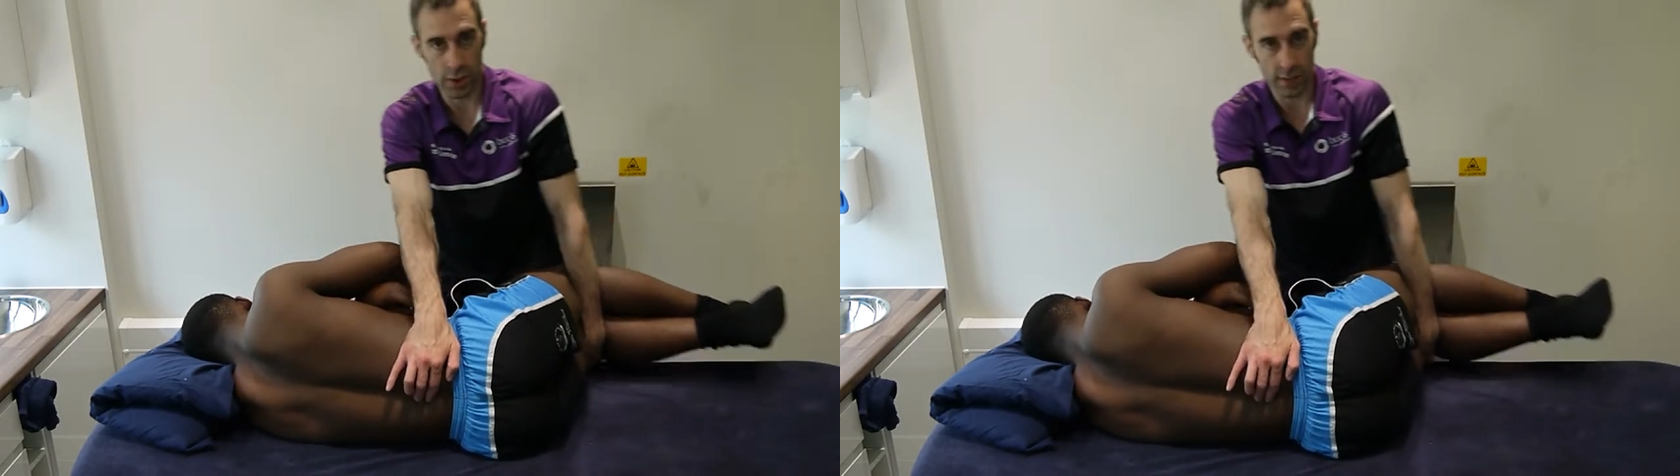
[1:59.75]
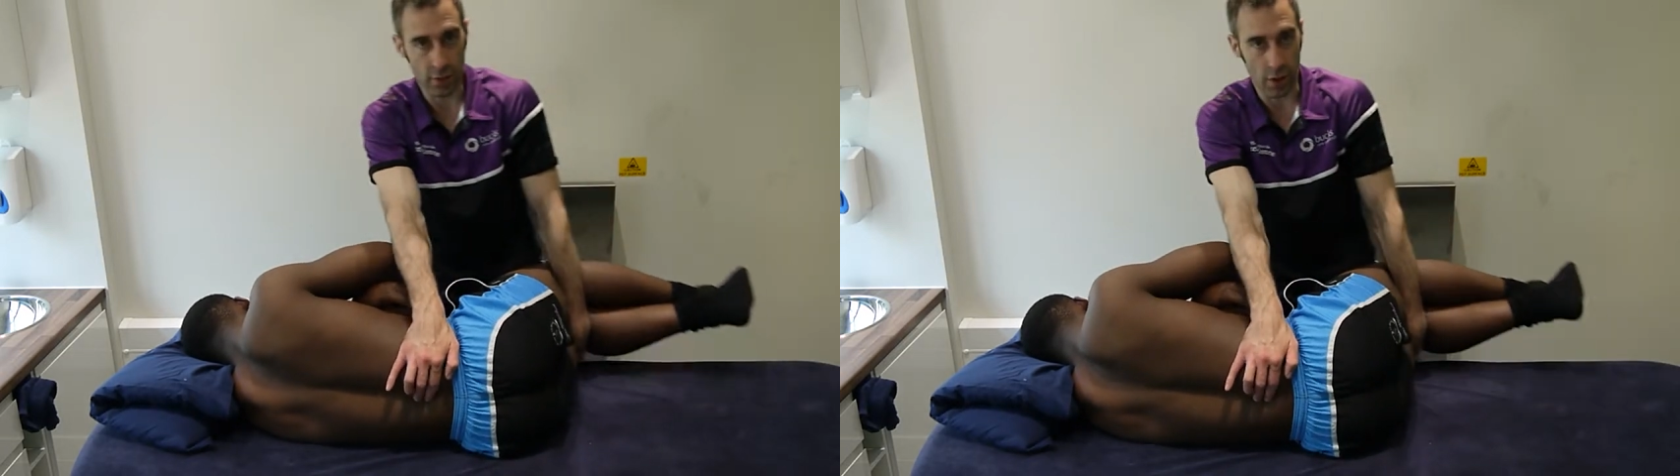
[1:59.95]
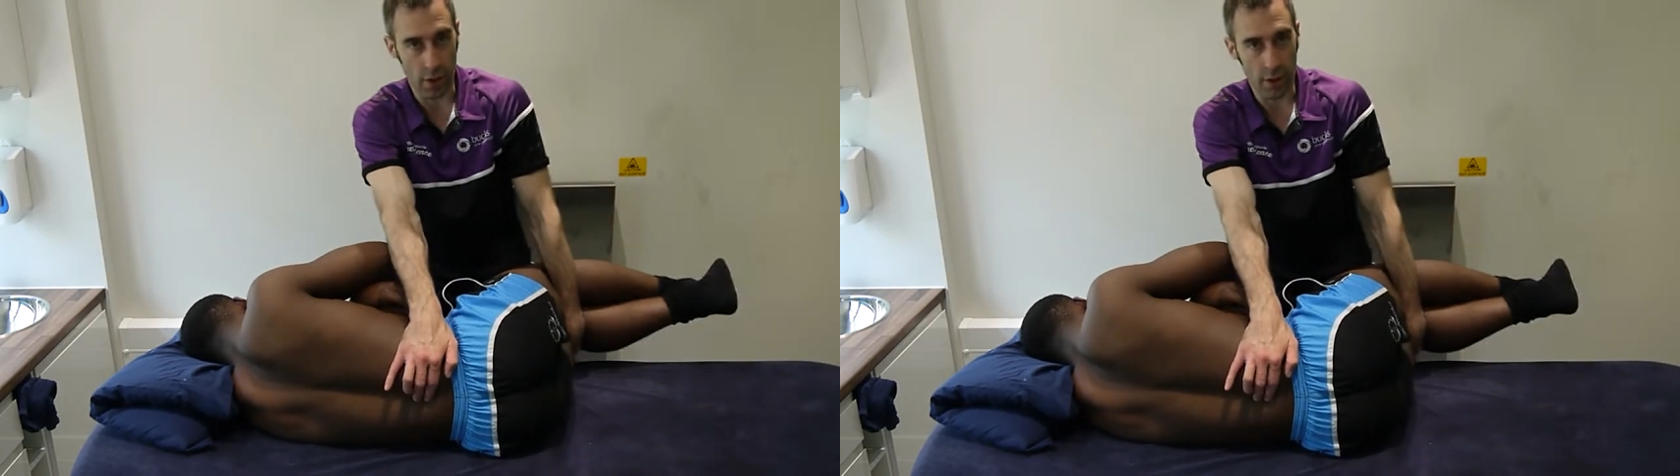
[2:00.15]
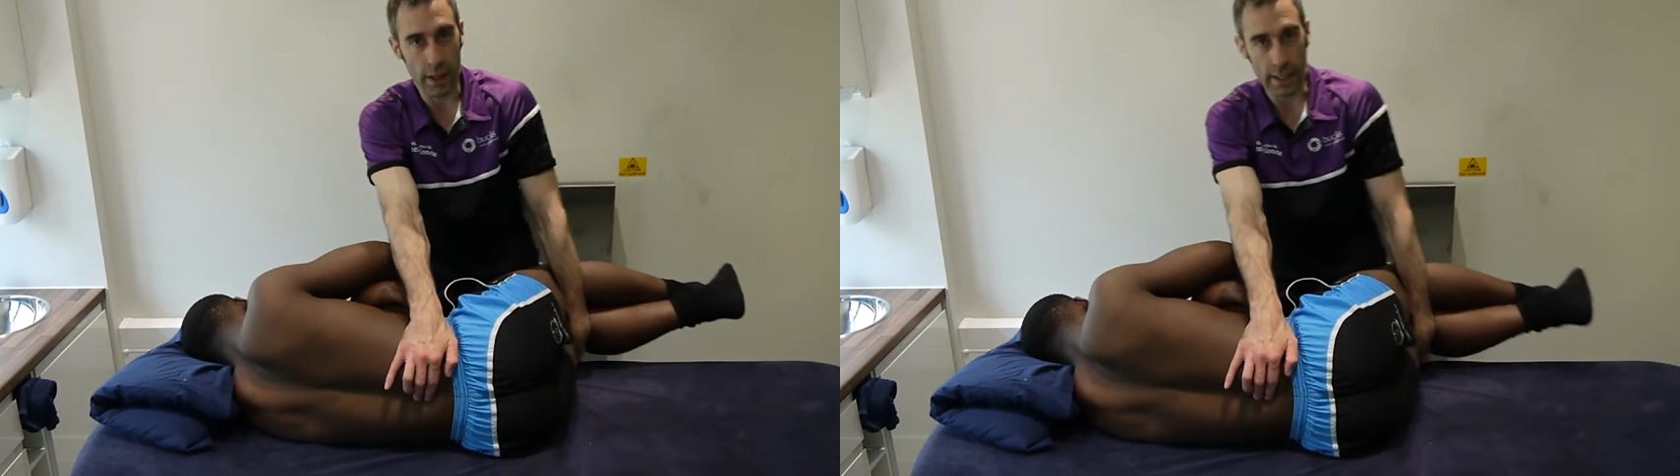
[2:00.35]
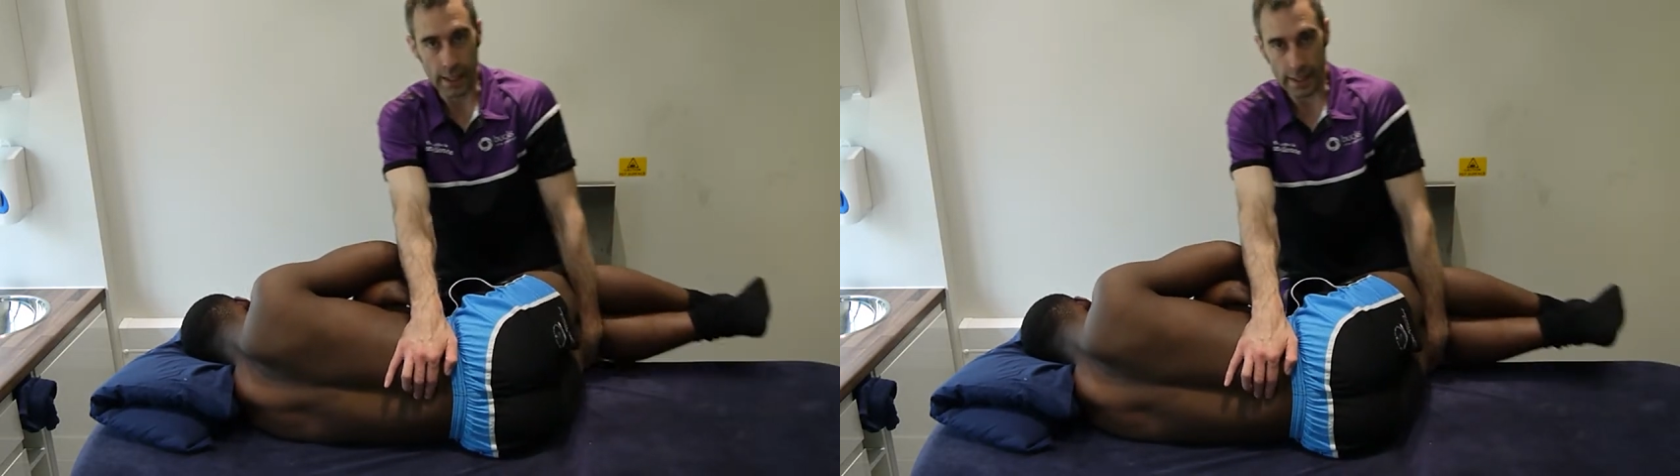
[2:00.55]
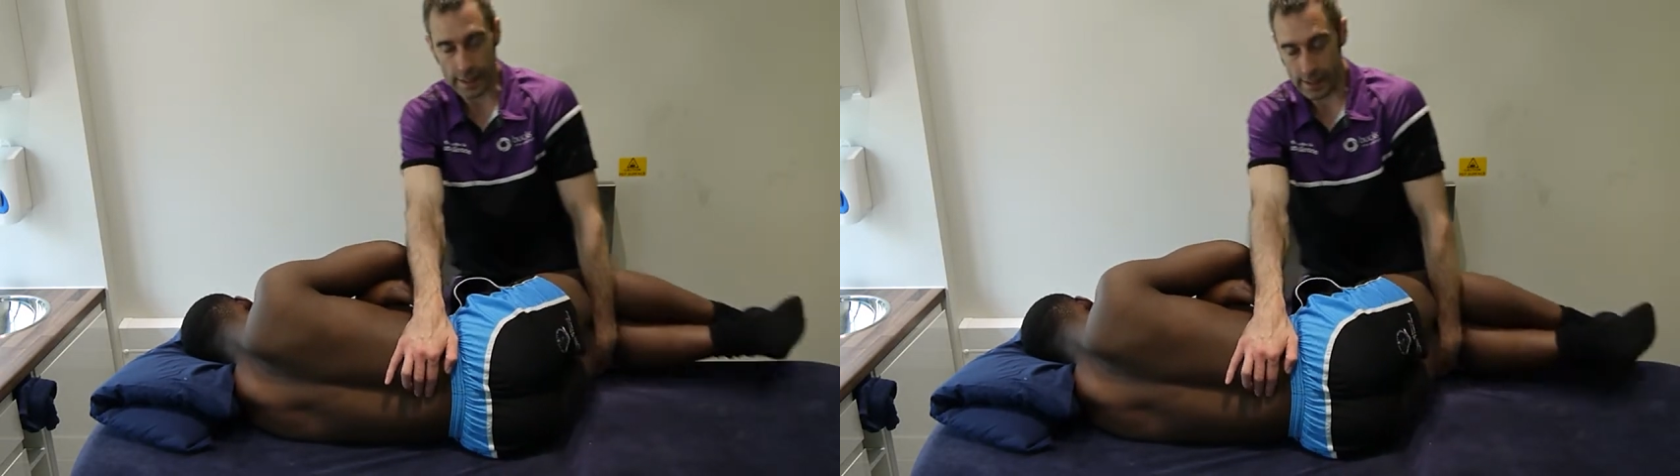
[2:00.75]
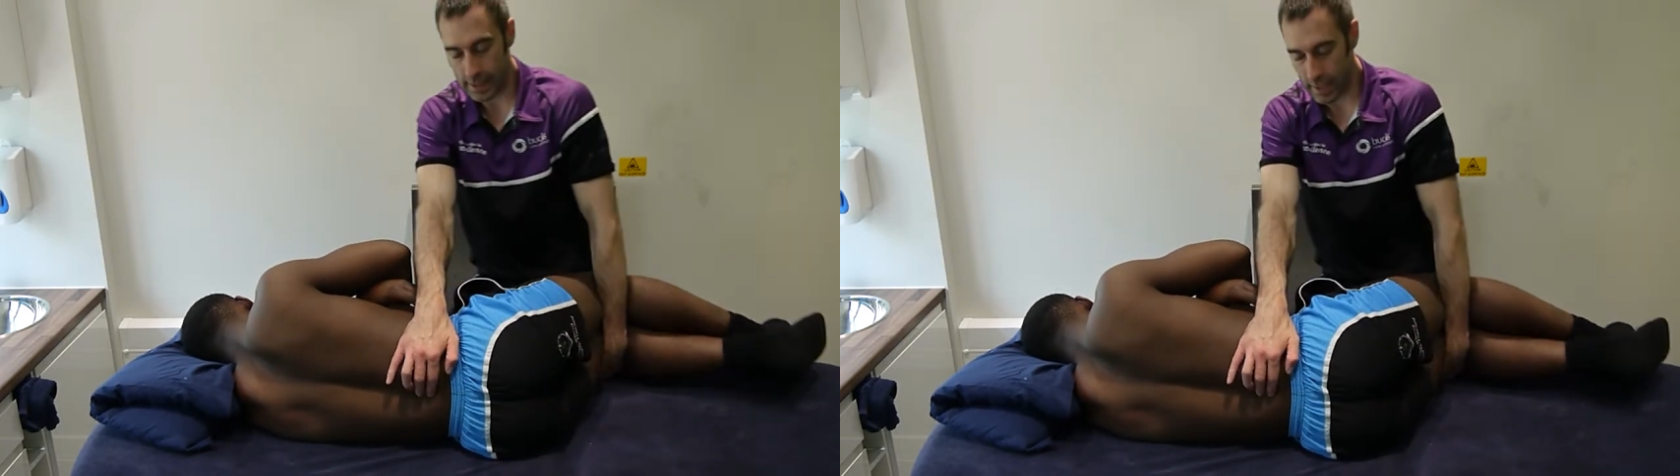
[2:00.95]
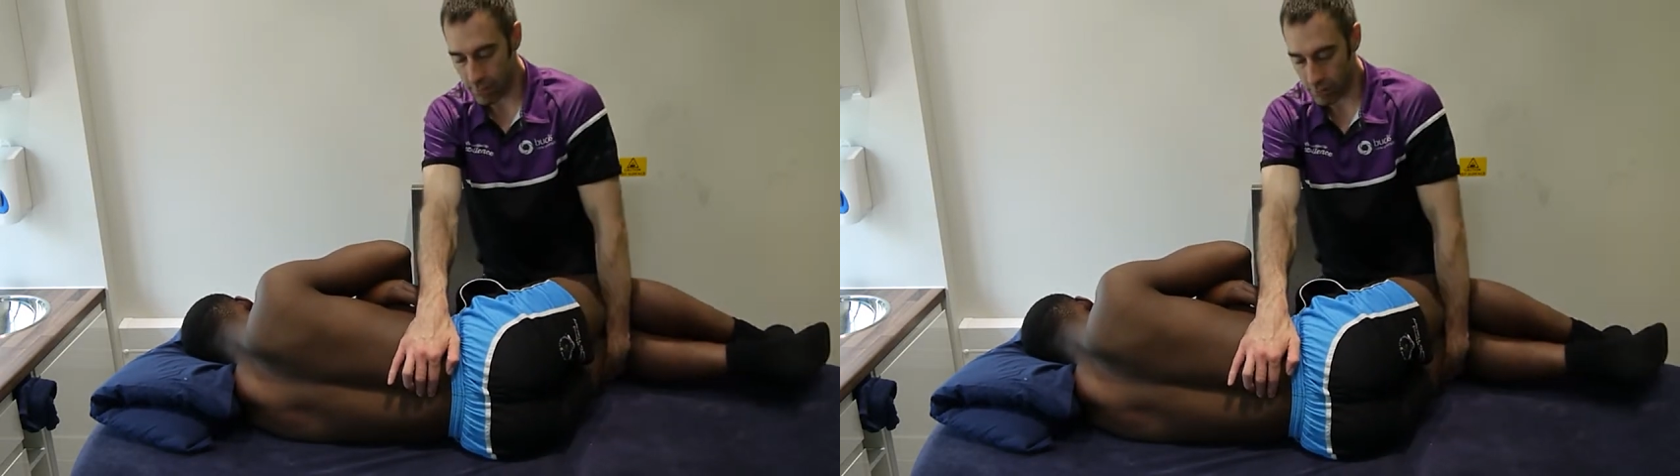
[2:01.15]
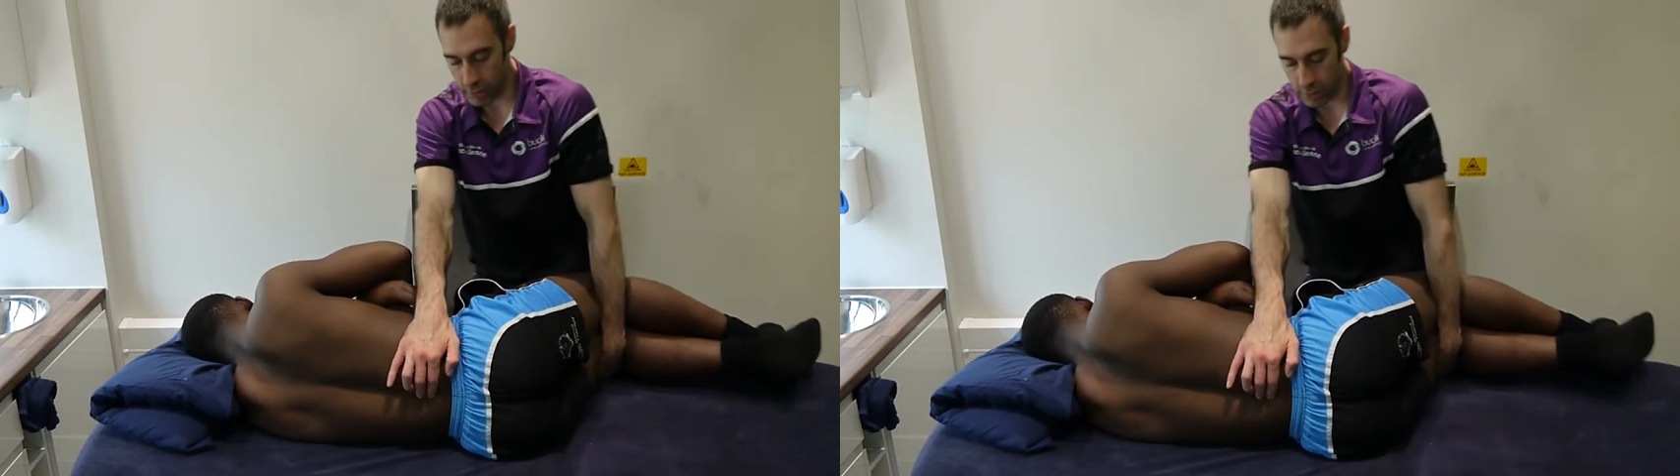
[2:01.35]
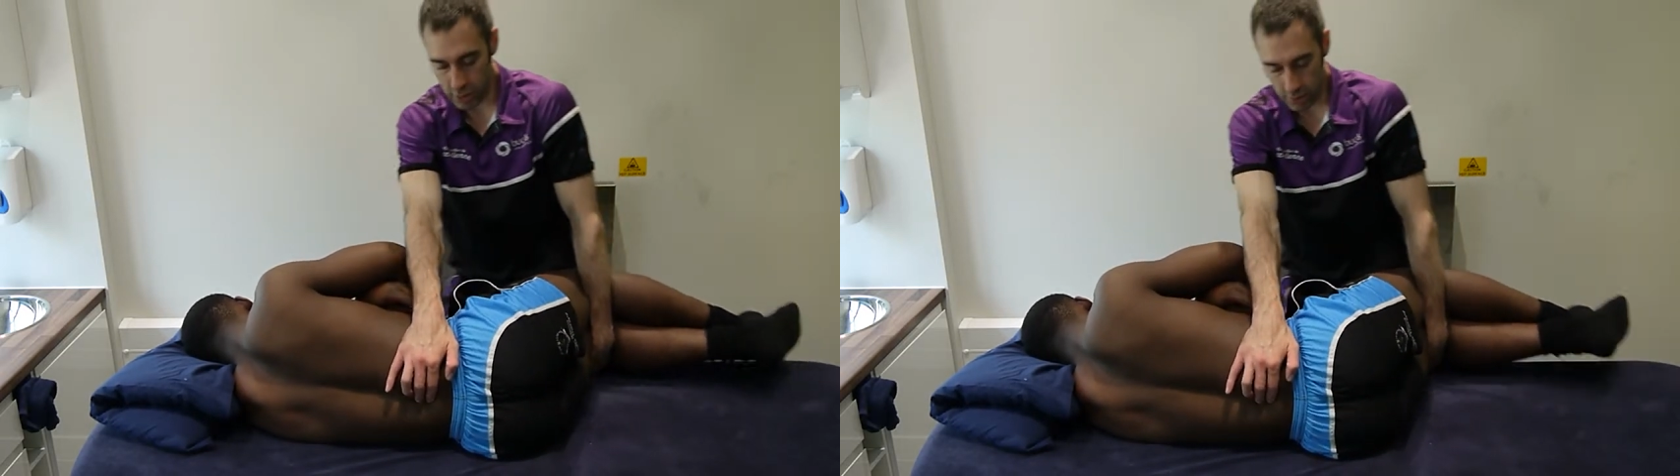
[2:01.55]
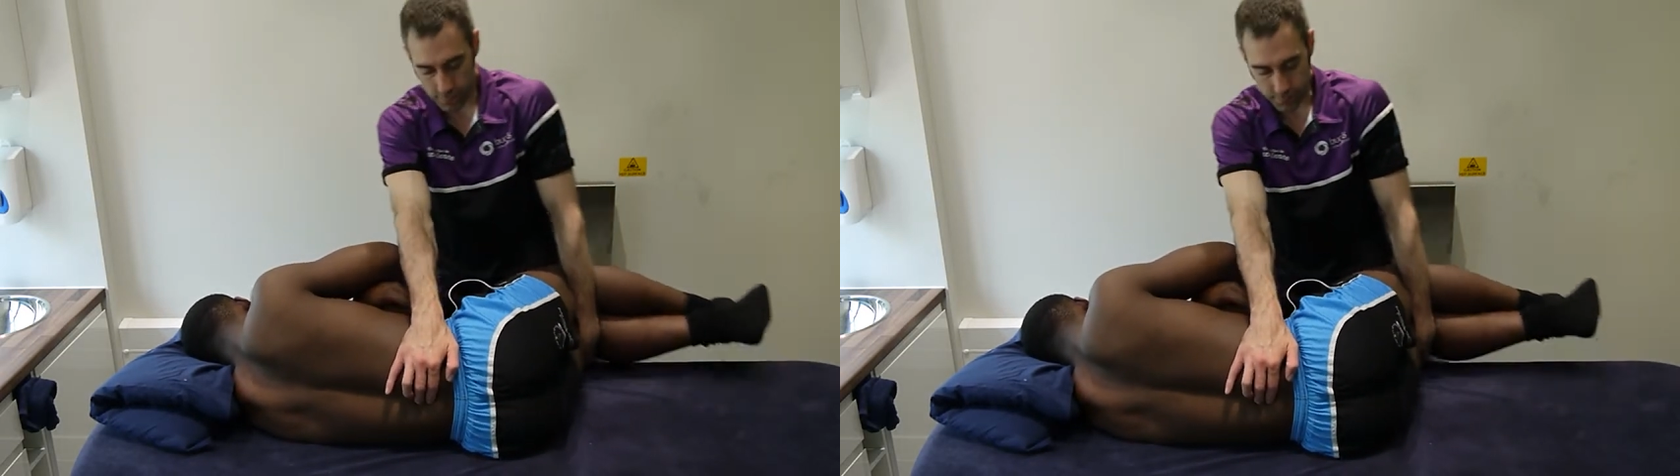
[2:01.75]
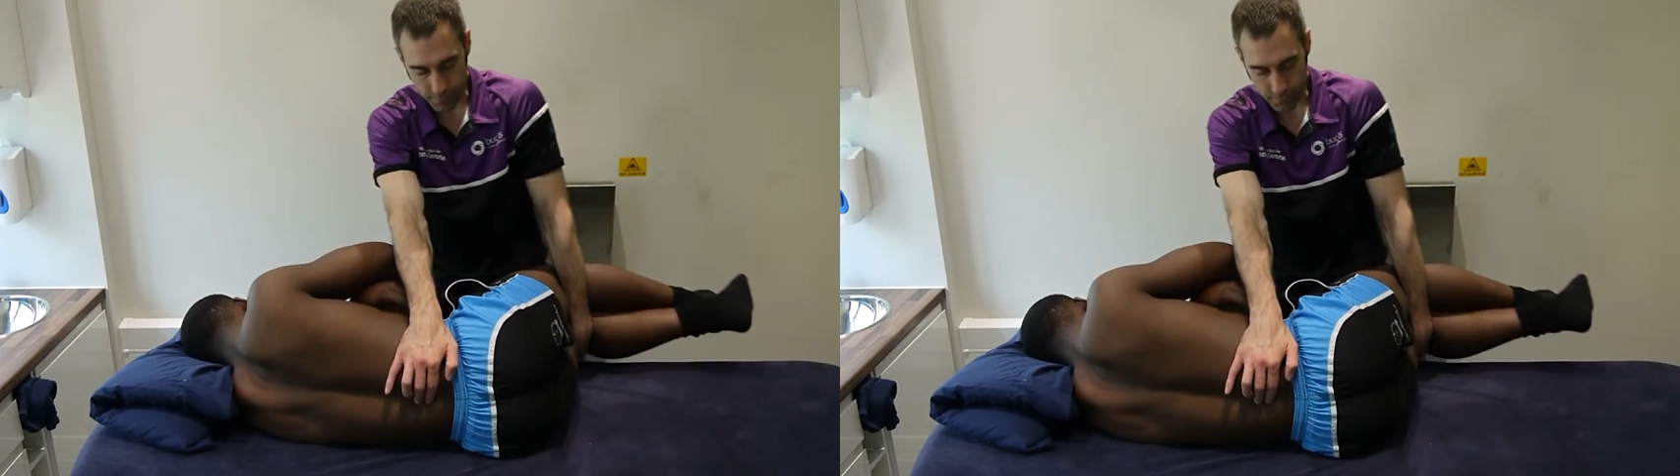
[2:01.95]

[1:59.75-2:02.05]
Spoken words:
they've got in that region.